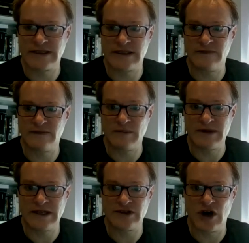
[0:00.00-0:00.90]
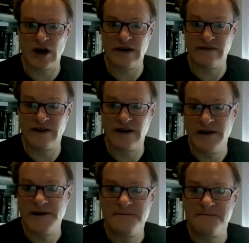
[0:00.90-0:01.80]
floppy drive,
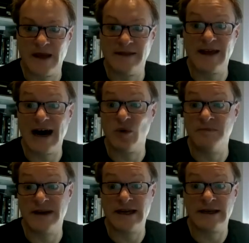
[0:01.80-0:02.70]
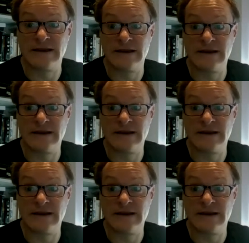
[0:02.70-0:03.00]
and that would be,